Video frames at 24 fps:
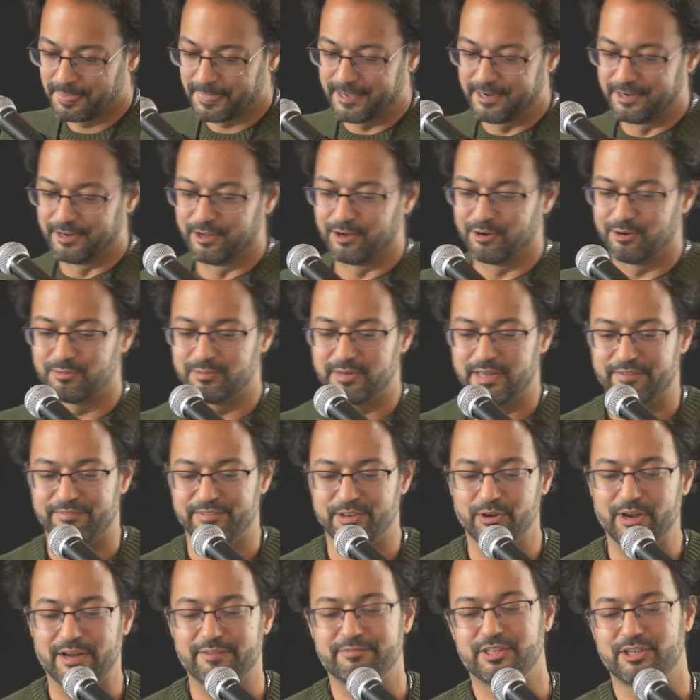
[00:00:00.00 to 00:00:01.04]
You know, if
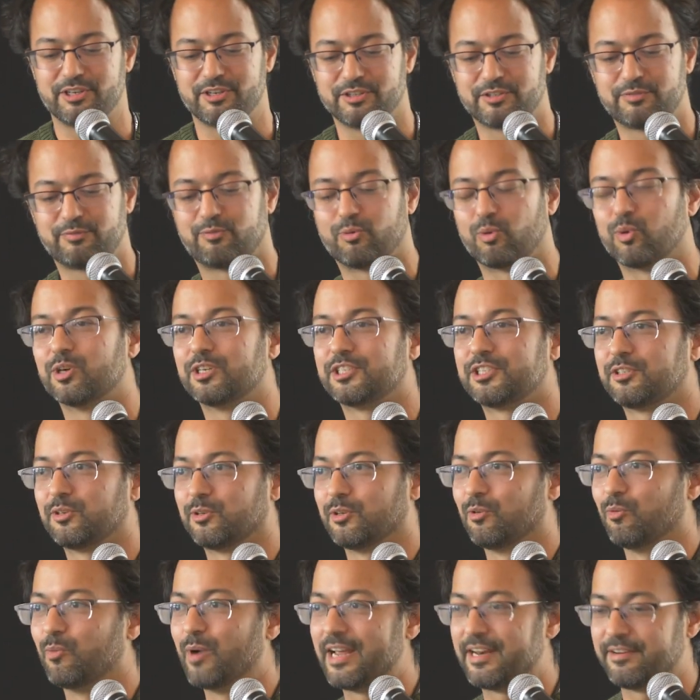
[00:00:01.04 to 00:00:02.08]
you have to use force or
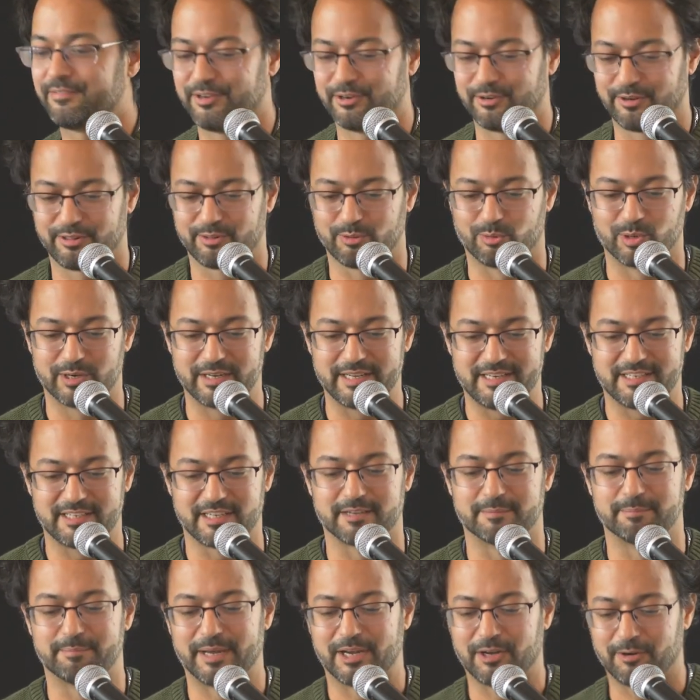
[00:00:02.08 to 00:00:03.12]
the weight of your authority to
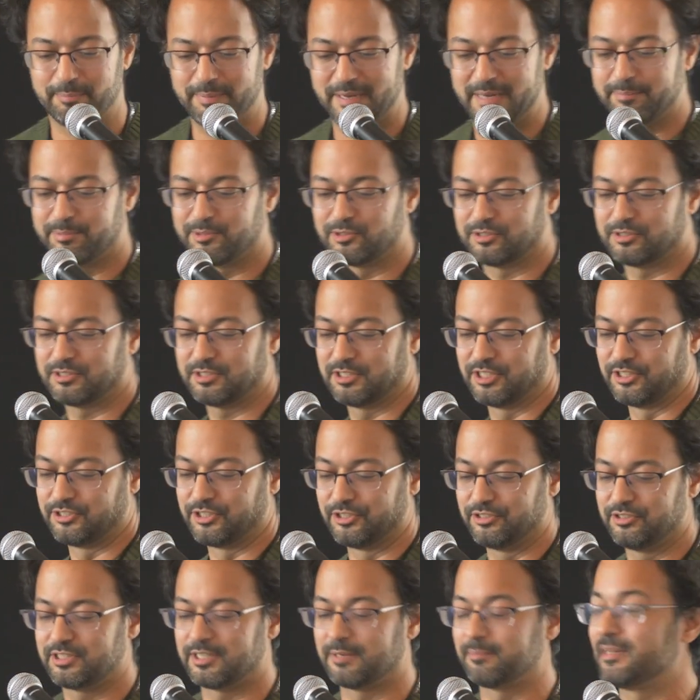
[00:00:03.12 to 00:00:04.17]
compel people to
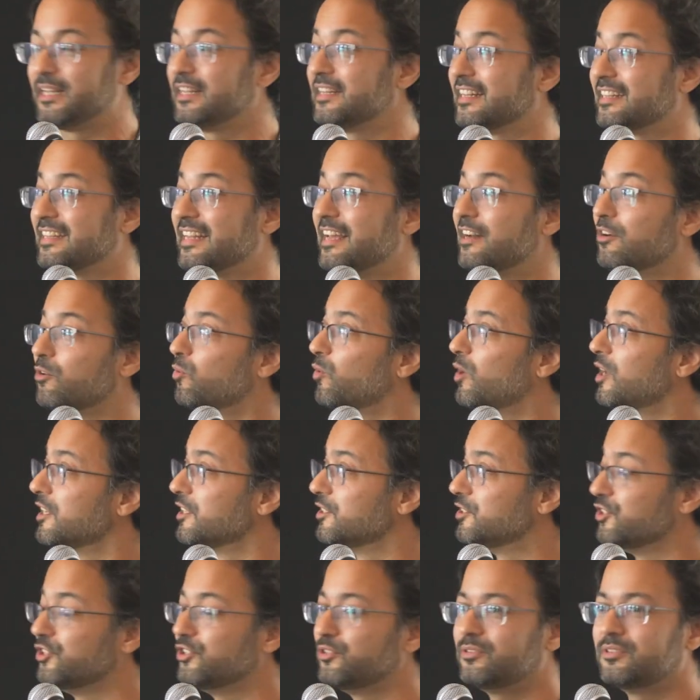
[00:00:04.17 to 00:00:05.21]
do something that they don't want to
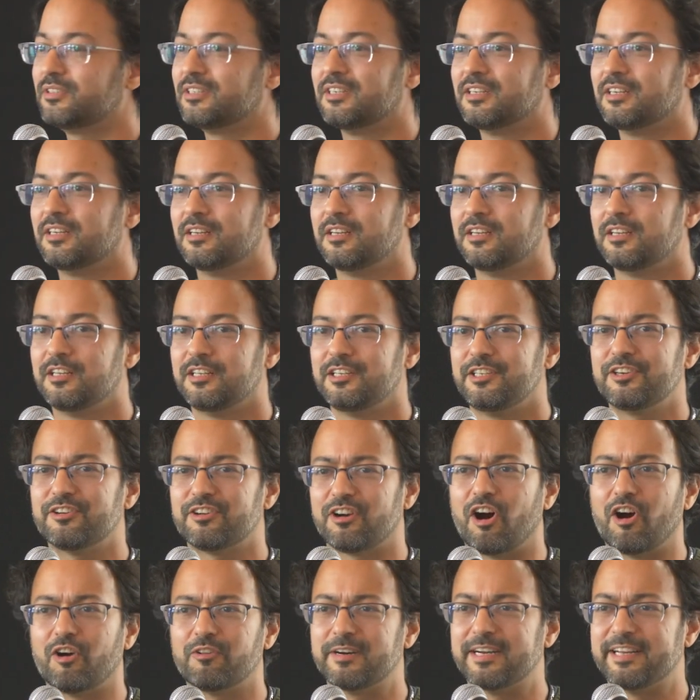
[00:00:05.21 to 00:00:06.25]
do,
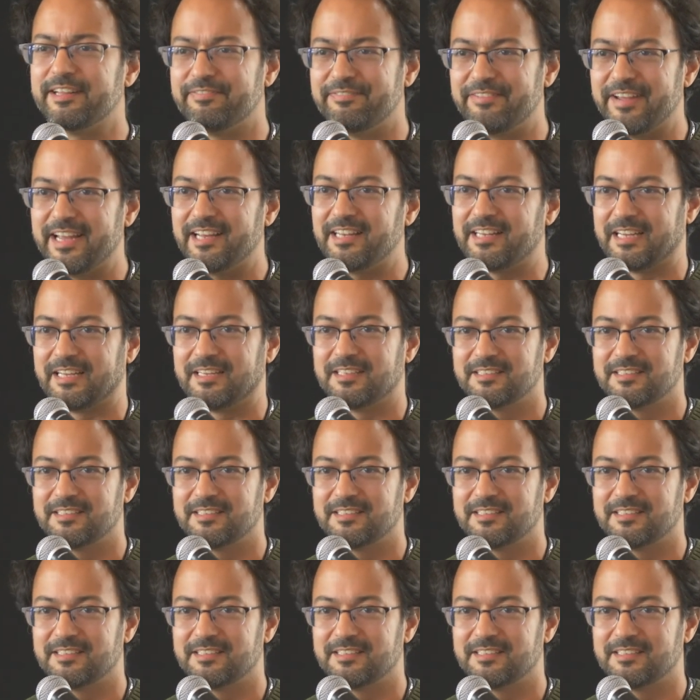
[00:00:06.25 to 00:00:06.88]
you're already failing.